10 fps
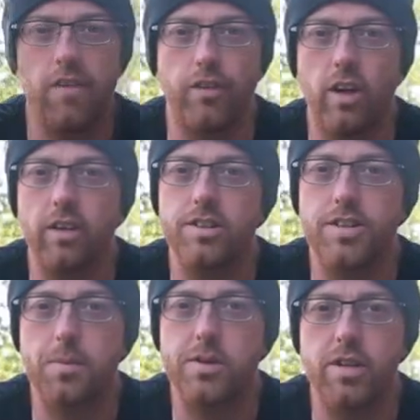If you like
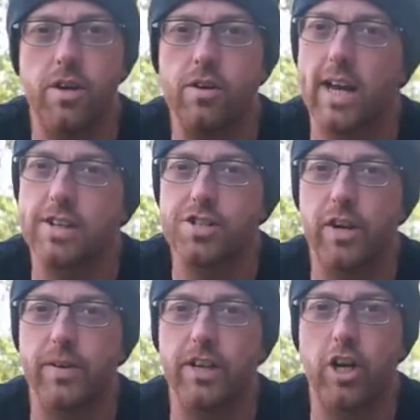this episode, let us
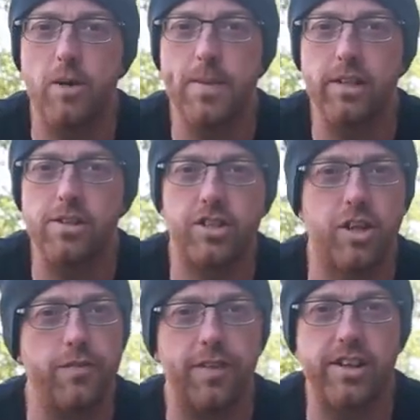know in the comments,
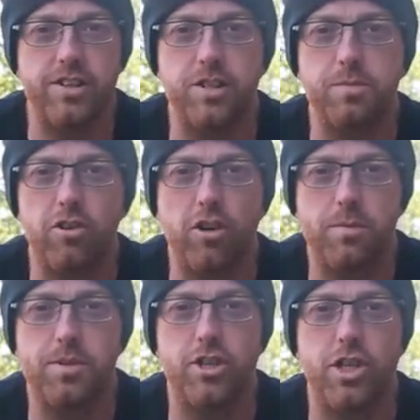don't forget to
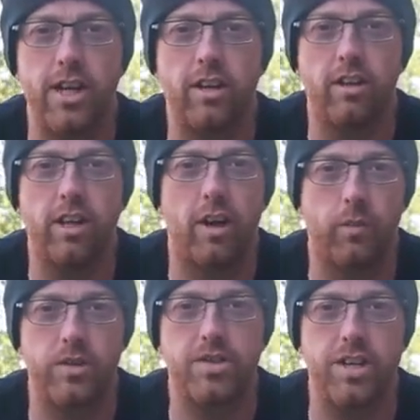subscribe to the channel,
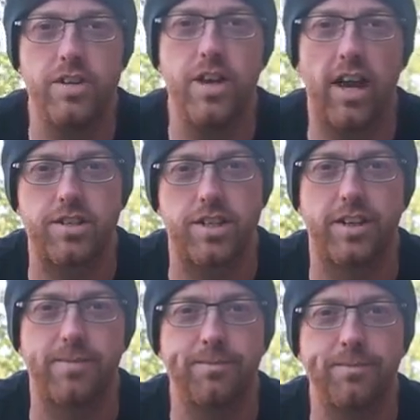and we'll see you next
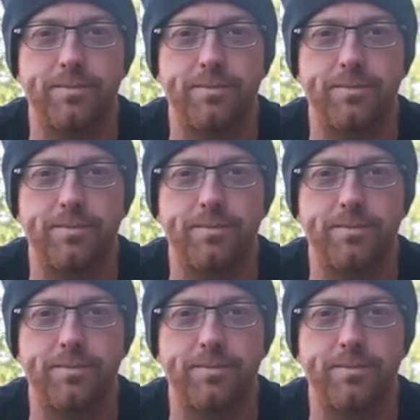time.